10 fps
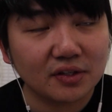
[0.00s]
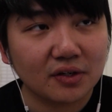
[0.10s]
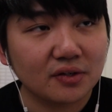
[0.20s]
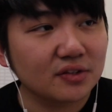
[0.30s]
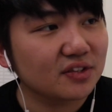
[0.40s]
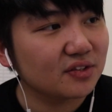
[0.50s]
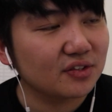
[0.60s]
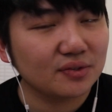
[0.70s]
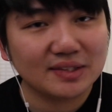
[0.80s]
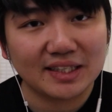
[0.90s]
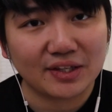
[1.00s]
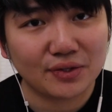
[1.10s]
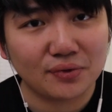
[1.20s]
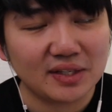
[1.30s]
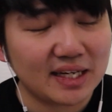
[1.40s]
cards. So it's like
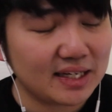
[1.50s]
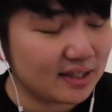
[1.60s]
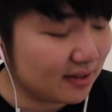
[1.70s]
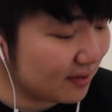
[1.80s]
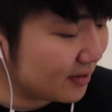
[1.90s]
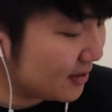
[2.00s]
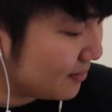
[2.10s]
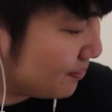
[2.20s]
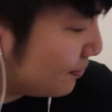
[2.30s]
38 cards.